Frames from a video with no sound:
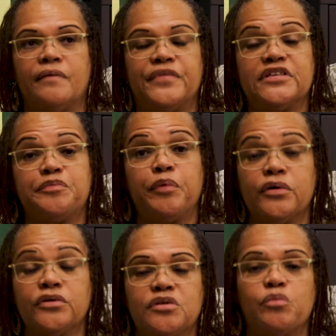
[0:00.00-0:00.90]
this
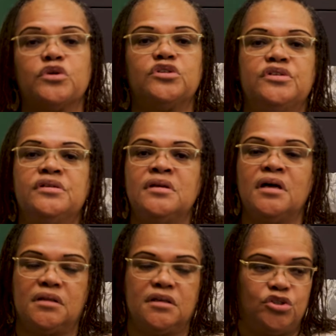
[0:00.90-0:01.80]
person were
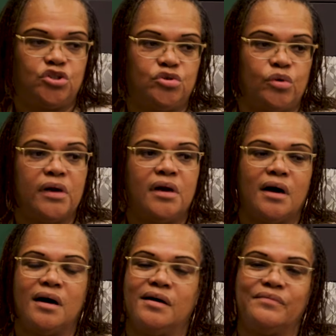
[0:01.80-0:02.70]
nothing short
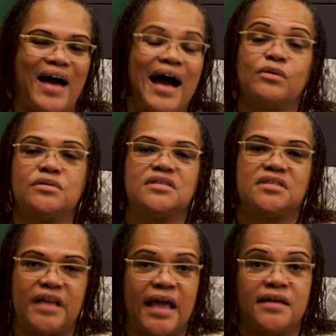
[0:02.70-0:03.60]
of
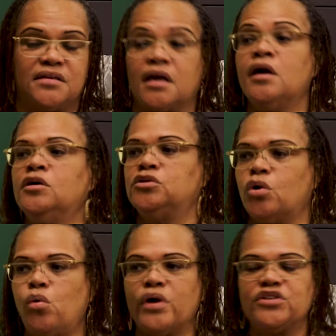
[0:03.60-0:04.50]
outstanding. The
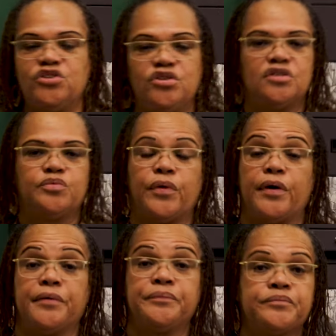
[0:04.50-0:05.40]
questions
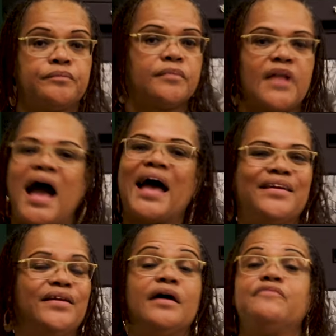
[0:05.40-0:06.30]
were high
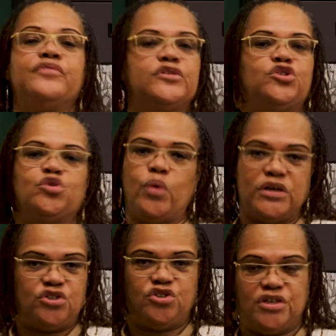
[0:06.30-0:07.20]
leverage
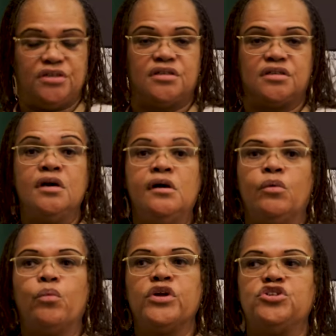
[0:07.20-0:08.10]
questions,
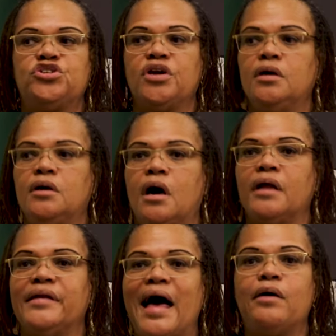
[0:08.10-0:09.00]
which
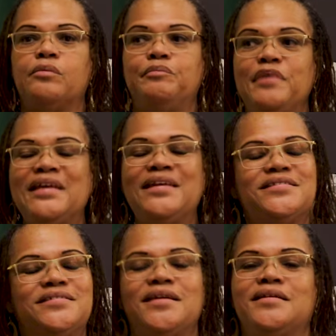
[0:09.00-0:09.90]
allowed me to
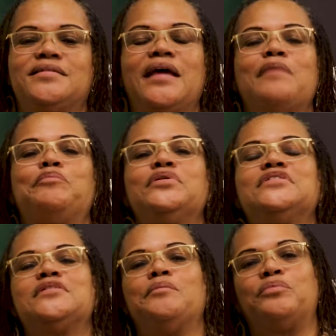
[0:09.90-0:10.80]
see that they had put
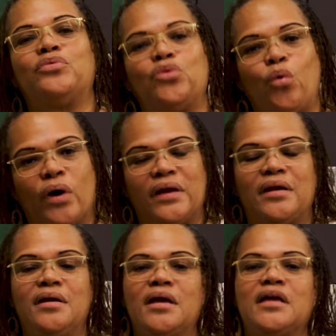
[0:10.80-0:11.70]
some
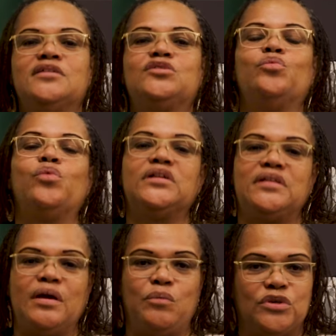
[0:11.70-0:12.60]
thought into what
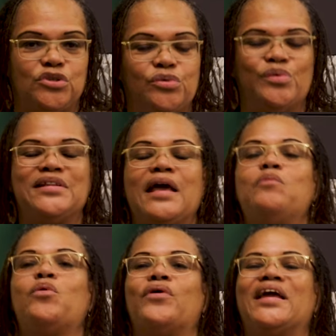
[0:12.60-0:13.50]
they were doing.
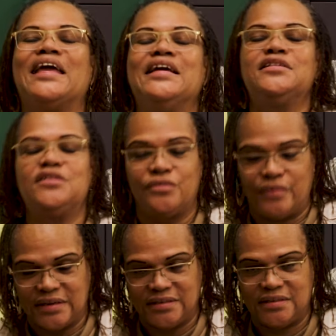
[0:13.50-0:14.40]
They were
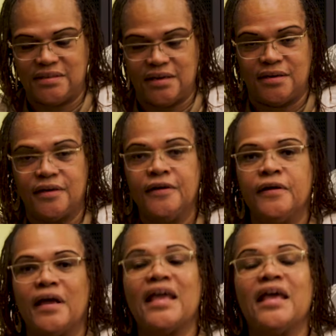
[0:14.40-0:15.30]
interested
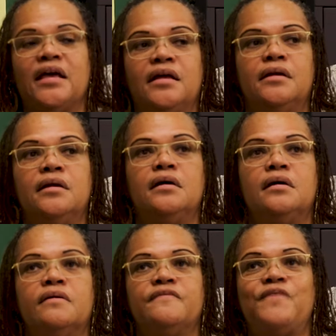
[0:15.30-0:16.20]
in
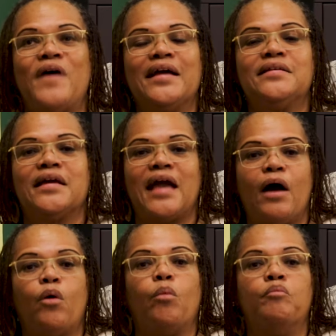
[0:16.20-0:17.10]
finding
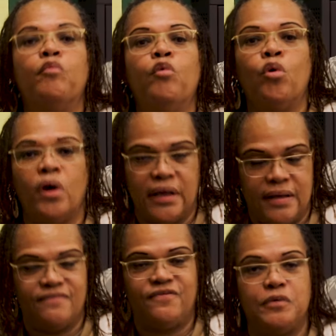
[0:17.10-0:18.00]
out more
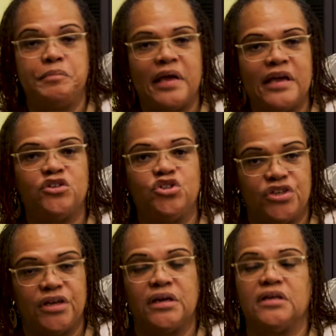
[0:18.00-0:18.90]

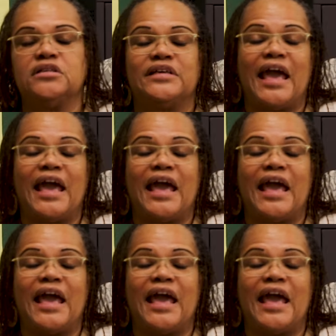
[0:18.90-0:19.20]
information and